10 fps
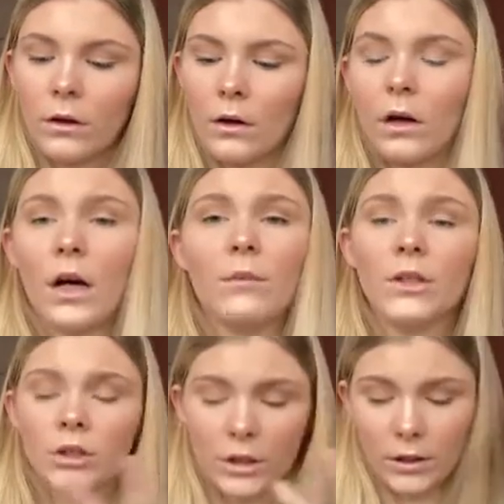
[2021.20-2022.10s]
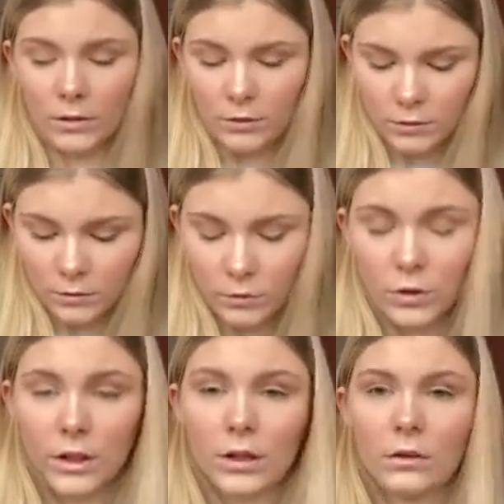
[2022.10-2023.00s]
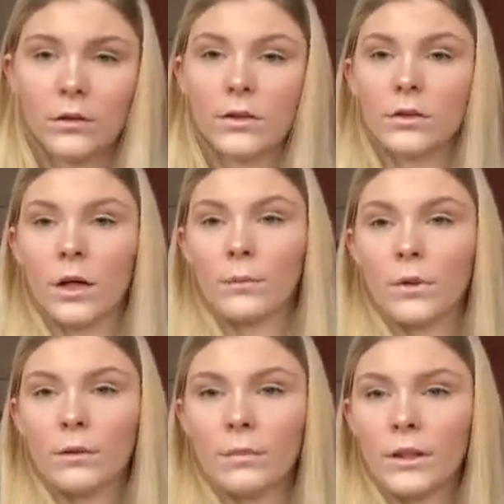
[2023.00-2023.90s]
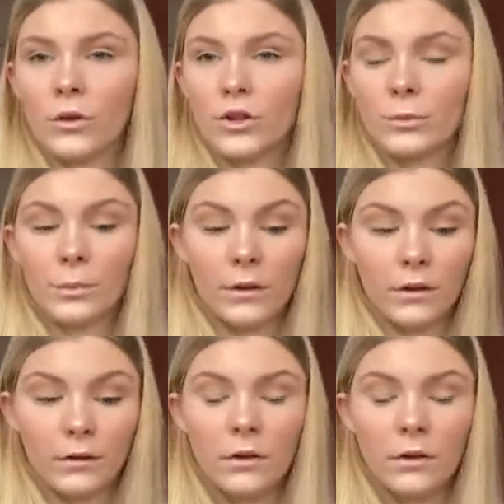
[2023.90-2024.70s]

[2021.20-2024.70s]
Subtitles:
I'm literally looking, I'm gonna be so shimmery by the end of this.